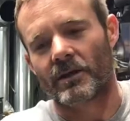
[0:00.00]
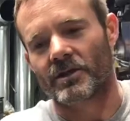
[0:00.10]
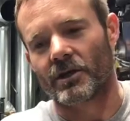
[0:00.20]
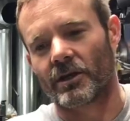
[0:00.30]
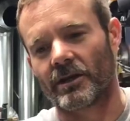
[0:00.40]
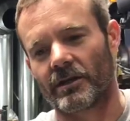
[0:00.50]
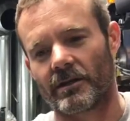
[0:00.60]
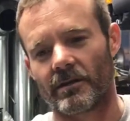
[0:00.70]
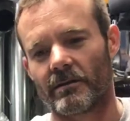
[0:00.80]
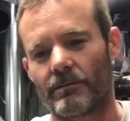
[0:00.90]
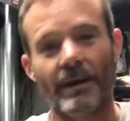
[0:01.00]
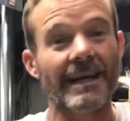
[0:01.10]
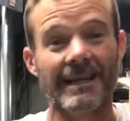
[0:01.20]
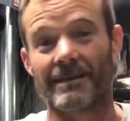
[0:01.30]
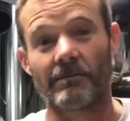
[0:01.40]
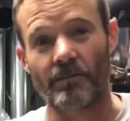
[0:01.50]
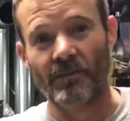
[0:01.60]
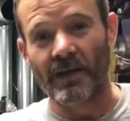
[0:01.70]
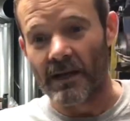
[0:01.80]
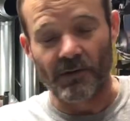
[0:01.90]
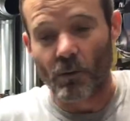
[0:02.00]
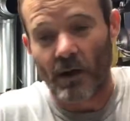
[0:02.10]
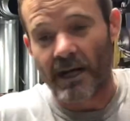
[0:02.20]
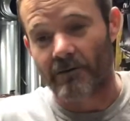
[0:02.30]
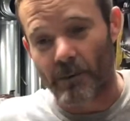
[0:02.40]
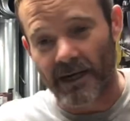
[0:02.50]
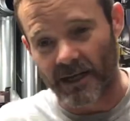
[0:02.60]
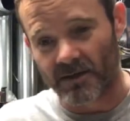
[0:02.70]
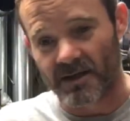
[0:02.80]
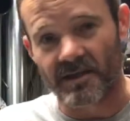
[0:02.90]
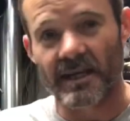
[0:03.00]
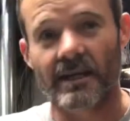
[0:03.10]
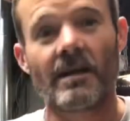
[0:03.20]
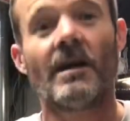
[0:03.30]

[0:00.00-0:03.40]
should make it. If you want everybody else to see it.